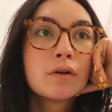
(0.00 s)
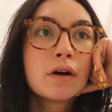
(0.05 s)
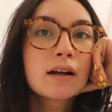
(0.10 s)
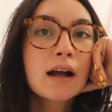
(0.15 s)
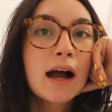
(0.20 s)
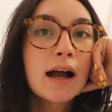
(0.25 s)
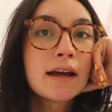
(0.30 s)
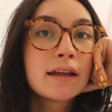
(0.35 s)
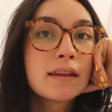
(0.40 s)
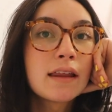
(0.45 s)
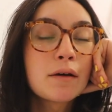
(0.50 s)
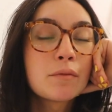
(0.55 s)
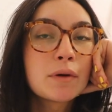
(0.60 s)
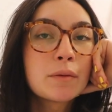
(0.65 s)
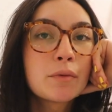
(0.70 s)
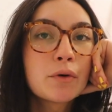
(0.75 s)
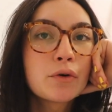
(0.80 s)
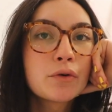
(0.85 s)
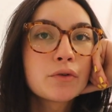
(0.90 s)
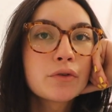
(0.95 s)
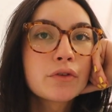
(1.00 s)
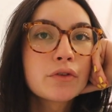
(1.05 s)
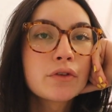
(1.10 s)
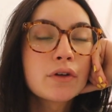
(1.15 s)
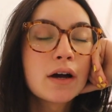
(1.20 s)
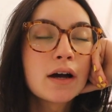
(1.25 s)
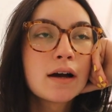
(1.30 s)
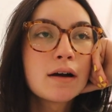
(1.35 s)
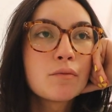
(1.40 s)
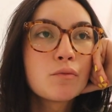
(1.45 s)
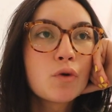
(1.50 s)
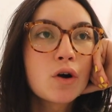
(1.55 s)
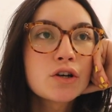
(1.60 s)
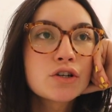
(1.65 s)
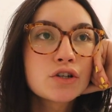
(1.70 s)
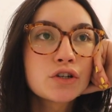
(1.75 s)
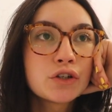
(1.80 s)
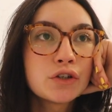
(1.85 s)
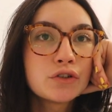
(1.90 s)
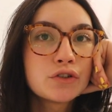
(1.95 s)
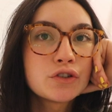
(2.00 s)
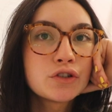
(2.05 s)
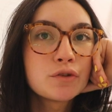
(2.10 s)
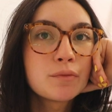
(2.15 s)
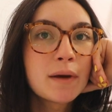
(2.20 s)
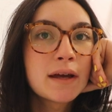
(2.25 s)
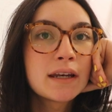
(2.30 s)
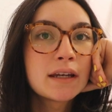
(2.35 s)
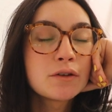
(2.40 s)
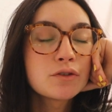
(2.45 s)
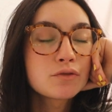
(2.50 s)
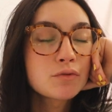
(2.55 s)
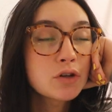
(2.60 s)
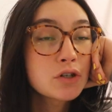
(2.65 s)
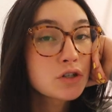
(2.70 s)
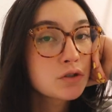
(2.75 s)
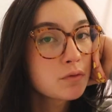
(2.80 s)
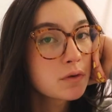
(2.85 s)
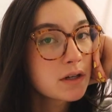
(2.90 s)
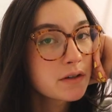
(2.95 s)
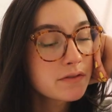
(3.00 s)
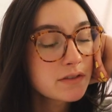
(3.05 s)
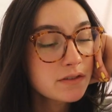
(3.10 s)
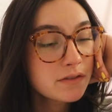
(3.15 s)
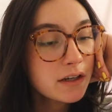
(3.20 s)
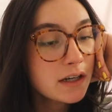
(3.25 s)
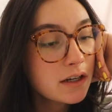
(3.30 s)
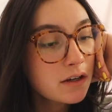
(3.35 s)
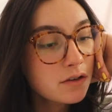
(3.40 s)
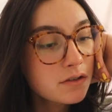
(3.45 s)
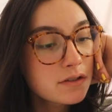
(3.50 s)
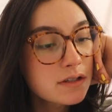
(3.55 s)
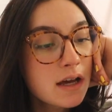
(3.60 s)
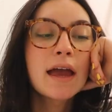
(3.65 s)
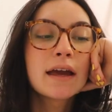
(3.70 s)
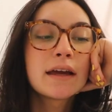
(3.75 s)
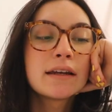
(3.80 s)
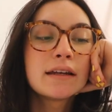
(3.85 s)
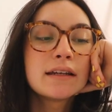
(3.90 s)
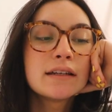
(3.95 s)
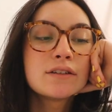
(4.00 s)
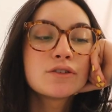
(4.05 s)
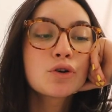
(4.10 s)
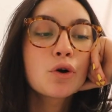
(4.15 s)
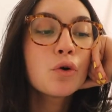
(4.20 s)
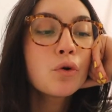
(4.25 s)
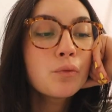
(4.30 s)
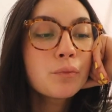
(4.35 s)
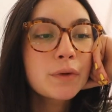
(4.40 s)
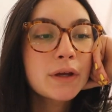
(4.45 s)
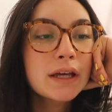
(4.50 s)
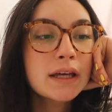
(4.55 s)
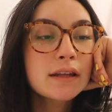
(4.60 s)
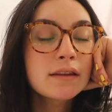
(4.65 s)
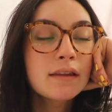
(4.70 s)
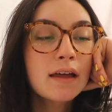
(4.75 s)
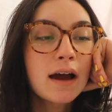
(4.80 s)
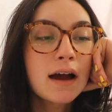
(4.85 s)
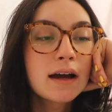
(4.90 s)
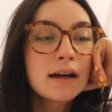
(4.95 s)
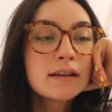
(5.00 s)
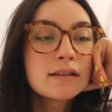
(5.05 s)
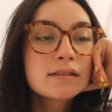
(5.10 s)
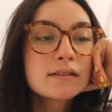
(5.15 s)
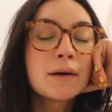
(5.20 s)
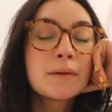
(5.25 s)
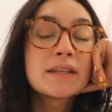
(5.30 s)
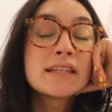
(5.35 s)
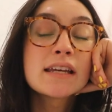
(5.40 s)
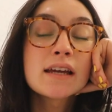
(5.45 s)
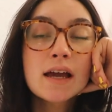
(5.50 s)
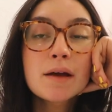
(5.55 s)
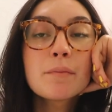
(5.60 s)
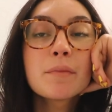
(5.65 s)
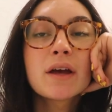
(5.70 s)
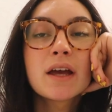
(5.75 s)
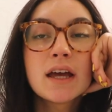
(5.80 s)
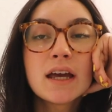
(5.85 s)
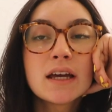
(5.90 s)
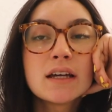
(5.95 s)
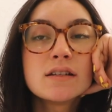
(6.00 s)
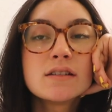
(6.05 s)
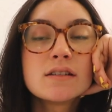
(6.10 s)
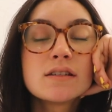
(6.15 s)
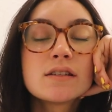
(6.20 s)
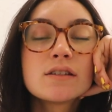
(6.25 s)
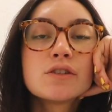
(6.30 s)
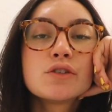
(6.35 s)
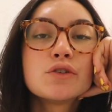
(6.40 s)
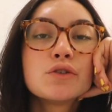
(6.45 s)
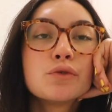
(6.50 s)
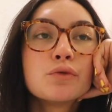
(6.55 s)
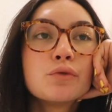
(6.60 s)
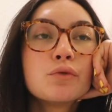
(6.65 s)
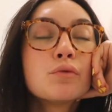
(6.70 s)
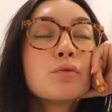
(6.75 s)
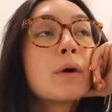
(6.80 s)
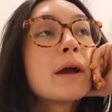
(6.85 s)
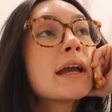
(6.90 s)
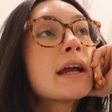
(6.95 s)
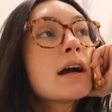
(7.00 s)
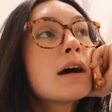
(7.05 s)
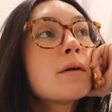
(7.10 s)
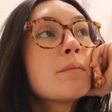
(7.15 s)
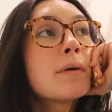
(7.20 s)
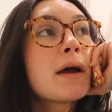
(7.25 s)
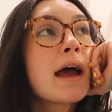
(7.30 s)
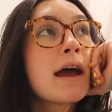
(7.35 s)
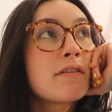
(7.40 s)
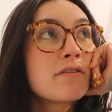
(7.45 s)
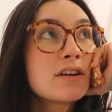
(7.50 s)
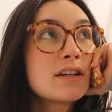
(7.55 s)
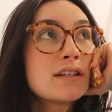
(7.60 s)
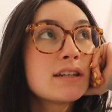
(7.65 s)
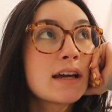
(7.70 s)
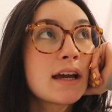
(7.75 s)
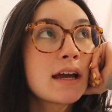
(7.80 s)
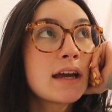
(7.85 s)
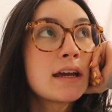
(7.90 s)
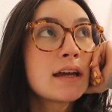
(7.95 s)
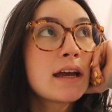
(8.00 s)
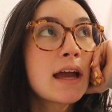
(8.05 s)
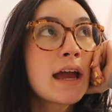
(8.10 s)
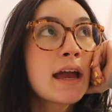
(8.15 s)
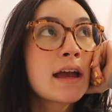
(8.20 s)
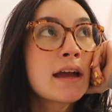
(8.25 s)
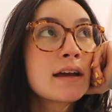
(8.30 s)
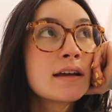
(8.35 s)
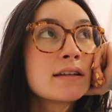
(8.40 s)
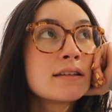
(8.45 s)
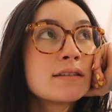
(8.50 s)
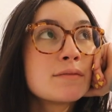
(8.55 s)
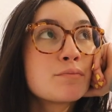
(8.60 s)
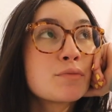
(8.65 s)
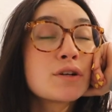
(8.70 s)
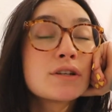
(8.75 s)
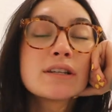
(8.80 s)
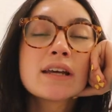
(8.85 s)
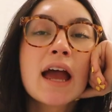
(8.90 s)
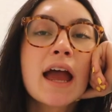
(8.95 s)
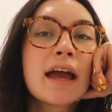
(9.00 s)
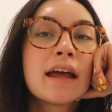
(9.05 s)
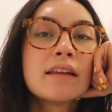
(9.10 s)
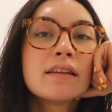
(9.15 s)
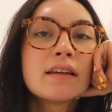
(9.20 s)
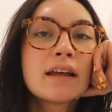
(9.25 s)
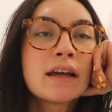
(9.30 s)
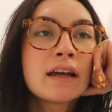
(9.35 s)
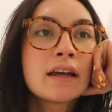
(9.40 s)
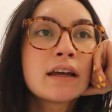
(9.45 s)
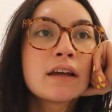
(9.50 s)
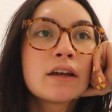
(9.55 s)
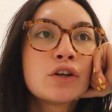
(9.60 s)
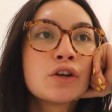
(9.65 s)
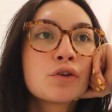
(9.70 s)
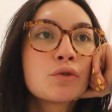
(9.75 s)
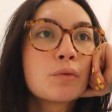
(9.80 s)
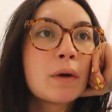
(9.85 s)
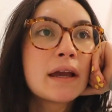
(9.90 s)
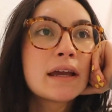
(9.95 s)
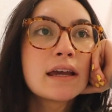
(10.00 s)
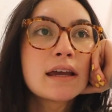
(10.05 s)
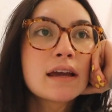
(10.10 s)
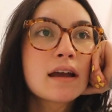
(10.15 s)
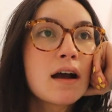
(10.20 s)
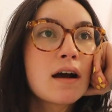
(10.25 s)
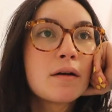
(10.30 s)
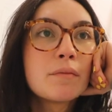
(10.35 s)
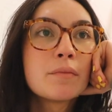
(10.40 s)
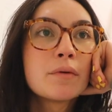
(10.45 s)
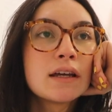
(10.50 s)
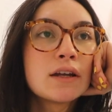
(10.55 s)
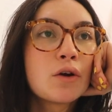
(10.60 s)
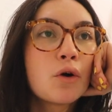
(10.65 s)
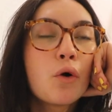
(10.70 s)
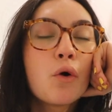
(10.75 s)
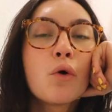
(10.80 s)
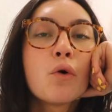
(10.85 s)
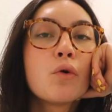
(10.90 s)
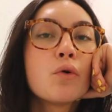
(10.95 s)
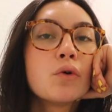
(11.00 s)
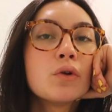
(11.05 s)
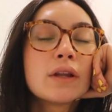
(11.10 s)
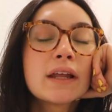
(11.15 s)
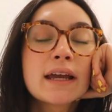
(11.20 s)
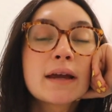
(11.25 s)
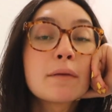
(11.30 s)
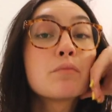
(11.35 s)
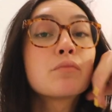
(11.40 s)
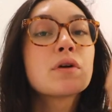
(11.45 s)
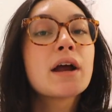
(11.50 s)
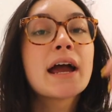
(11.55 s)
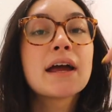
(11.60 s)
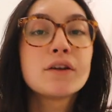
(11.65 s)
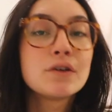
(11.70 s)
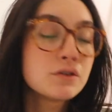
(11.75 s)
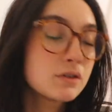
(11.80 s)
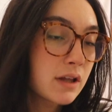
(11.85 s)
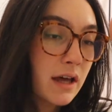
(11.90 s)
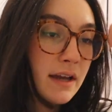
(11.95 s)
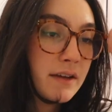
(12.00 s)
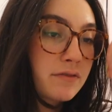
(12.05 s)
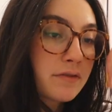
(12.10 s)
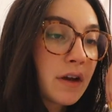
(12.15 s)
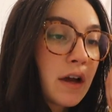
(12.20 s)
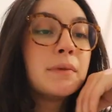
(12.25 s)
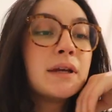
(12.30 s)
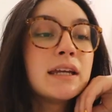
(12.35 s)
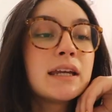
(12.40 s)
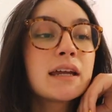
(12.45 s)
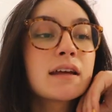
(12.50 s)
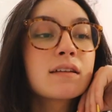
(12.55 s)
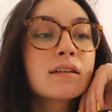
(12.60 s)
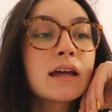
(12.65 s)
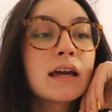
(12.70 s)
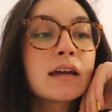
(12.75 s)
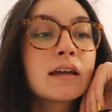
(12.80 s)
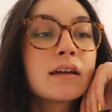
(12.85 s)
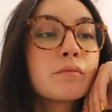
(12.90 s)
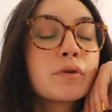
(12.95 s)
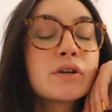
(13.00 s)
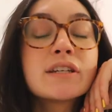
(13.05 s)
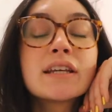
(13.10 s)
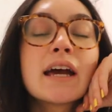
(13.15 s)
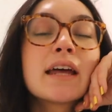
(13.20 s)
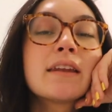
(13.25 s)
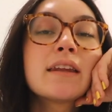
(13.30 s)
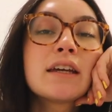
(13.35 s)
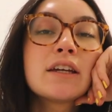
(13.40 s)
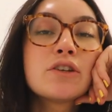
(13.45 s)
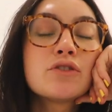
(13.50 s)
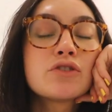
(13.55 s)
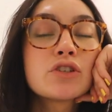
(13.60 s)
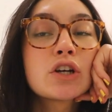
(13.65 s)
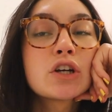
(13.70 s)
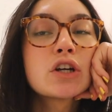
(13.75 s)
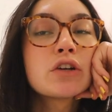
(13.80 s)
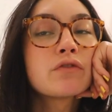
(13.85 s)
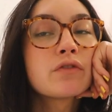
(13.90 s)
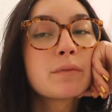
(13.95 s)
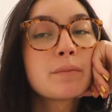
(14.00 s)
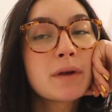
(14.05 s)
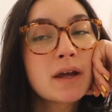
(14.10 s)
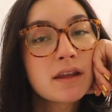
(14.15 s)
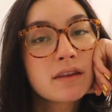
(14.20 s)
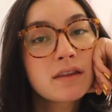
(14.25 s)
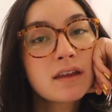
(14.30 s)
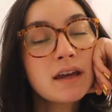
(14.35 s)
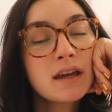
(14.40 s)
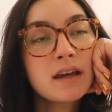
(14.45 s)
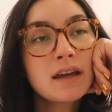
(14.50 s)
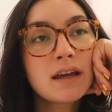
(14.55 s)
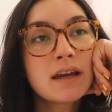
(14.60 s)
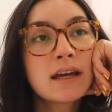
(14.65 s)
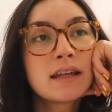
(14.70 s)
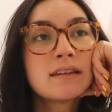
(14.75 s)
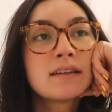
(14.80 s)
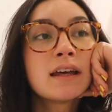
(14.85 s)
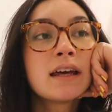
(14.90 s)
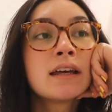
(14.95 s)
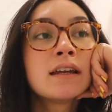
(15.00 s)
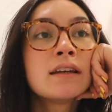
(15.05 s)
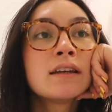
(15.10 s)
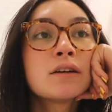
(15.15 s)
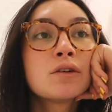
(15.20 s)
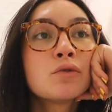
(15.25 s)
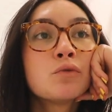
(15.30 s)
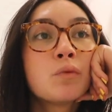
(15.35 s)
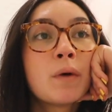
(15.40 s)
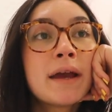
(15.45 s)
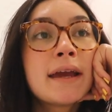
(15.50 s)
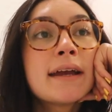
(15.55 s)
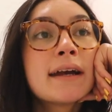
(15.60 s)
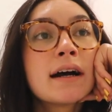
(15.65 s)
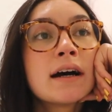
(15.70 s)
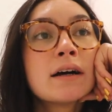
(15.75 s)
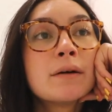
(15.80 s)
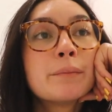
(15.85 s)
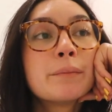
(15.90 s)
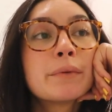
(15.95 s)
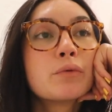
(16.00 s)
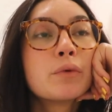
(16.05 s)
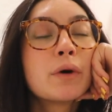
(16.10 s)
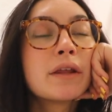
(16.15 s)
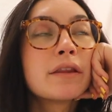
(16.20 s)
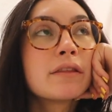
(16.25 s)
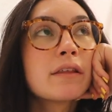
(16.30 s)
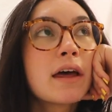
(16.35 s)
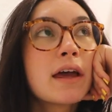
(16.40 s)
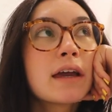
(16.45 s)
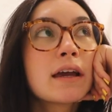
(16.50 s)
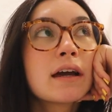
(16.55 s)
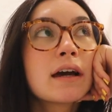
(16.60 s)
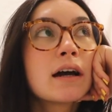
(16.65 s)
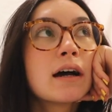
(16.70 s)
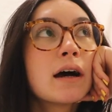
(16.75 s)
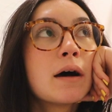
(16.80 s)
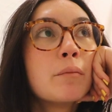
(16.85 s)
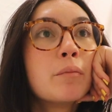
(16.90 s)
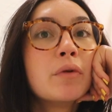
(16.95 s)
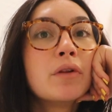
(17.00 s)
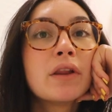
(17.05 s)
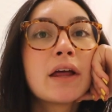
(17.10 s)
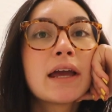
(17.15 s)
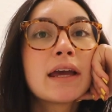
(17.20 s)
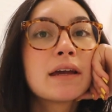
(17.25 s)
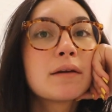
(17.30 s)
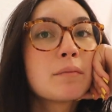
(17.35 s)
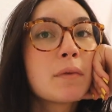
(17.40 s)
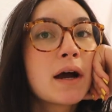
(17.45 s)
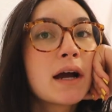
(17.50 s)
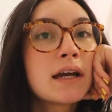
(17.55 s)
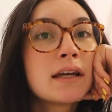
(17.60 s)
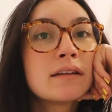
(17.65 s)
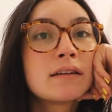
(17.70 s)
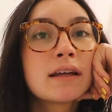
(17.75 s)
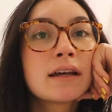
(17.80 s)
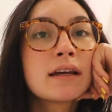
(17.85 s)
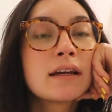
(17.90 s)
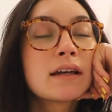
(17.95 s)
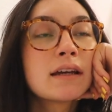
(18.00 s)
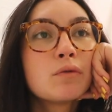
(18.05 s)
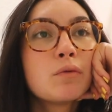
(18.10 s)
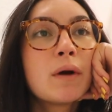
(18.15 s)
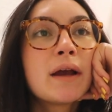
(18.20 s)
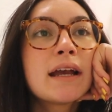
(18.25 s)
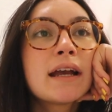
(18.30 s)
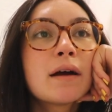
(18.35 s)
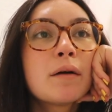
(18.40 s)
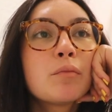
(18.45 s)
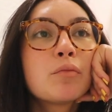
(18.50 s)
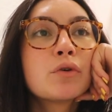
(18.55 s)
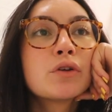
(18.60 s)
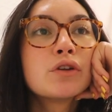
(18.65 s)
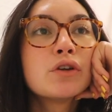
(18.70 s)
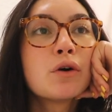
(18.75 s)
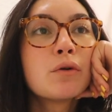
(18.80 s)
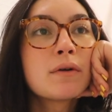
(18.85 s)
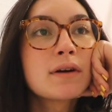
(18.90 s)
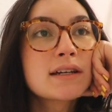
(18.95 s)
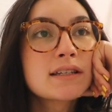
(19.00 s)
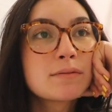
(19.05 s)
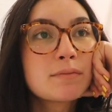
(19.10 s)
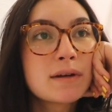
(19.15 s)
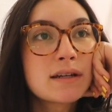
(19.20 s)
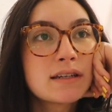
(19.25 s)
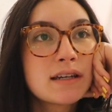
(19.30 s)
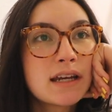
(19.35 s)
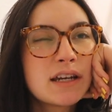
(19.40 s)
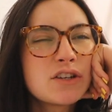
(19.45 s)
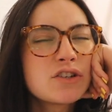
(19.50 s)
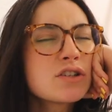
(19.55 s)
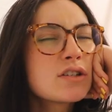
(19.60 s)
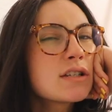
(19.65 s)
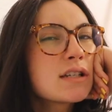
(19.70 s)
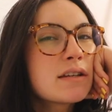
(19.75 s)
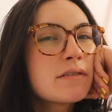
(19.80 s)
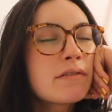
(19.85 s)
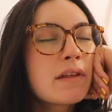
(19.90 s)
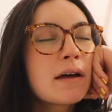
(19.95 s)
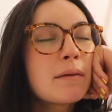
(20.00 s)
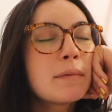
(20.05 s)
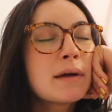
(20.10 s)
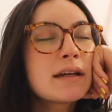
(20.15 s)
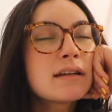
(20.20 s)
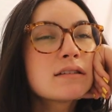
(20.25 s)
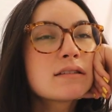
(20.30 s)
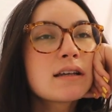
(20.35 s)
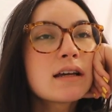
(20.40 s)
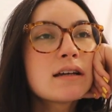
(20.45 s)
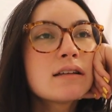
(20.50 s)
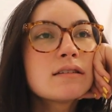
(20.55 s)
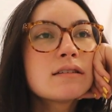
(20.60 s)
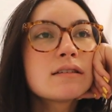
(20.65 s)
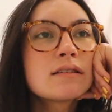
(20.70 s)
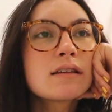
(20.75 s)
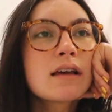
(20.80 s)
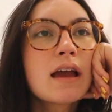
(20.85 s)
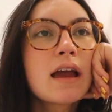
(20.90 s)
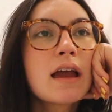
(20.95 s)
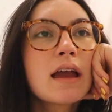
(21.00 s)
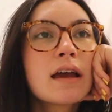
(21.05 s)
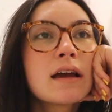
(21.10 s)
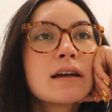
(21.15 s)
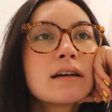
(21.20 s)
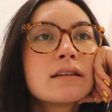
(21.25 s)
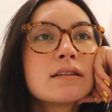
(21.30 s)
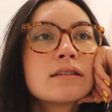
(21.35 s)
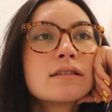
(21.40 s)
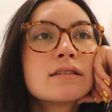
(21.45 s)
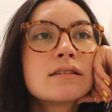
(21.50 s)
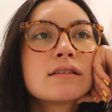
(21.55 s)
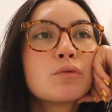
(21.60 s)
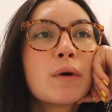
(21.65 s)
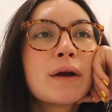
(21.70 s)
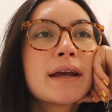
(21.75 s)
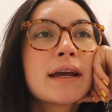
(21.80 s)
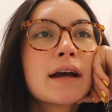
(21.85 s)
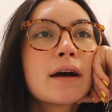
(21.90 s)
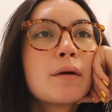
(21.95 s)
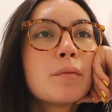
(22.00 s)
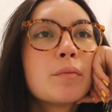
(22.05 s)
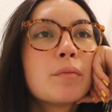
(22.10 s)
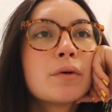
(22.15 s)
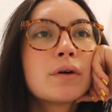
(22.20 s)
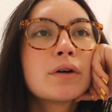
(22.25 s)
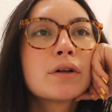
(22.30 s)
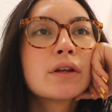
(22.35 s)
a guy that we both um, watch on YouTube and he was watching one of his videos and he told me that a tip is to wake up every day and pretend like you're waking up in a whole like a brand new life meaning like pretend like you started from nothing and then wake up with like a blank mind like wake up with no expectations if that makes sense and wake up